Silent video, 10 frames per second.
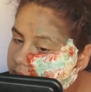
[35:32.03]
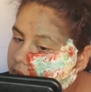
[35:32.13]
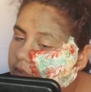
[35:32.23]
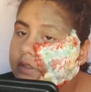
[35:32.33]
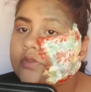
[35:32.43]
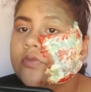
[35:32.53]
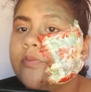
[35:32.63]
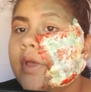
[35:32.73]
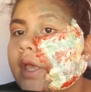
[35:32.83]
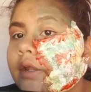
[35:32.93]
It looks
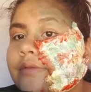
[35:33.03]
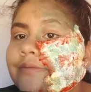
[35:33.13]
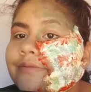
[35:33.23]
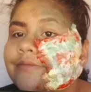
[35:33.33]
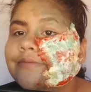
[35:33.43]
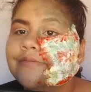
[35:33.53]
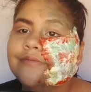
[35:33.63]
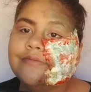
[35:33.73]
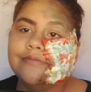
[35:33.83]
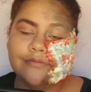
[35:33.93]
bad.
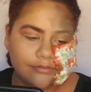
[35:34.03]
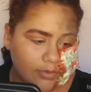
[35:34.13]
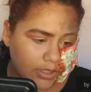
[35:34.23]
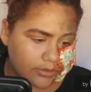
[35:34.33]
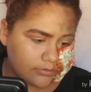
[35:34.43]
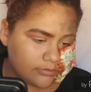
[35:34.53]
But